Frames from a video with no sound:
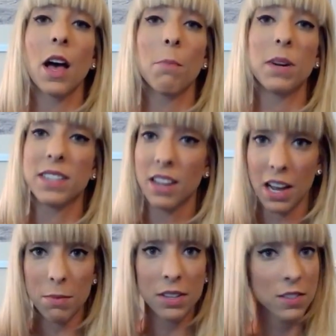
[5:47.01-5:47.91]
But
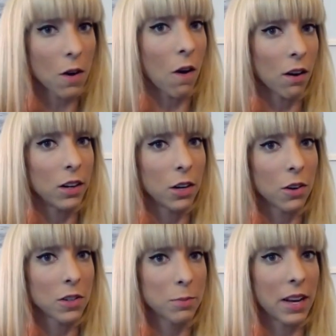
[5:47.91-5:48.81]
diamonds are a
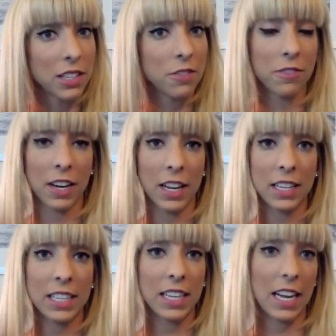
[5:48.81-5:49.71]
girl's best
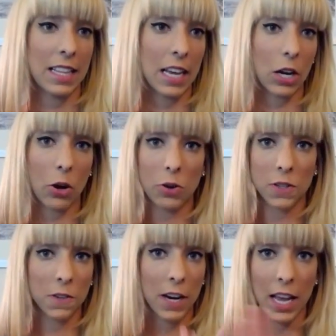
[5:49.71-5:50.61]
friend, and that
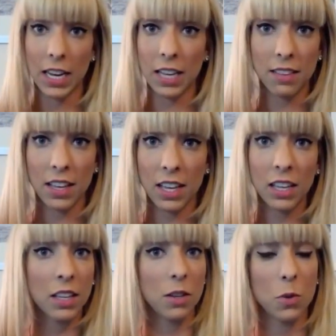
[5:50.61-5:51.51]
goes for
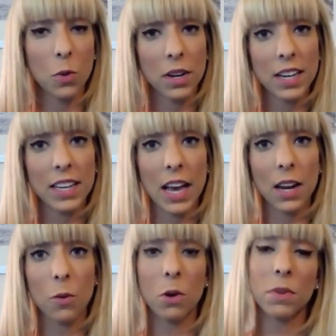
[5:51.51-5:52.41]
anything. You want to get
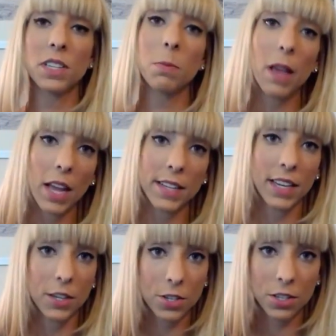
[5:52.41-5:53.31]
a woman to pay
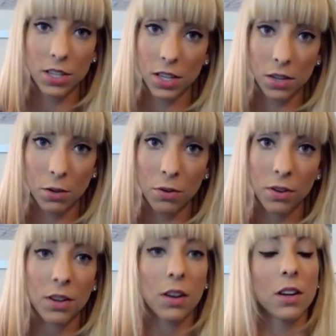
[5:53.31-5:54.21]
attention to you?
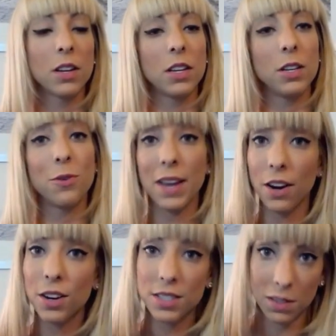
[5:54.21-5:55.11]
You get
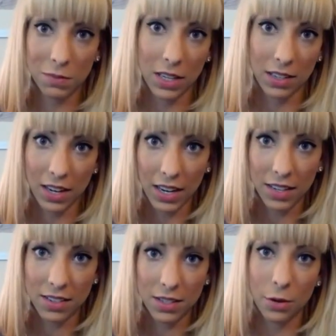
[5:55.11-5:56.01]
her something
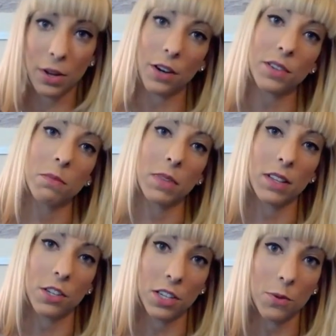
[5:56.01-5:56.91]
nice. You get her something
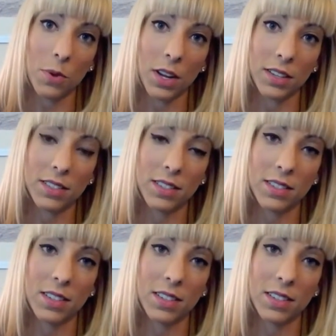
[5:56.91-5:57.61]
that she wants.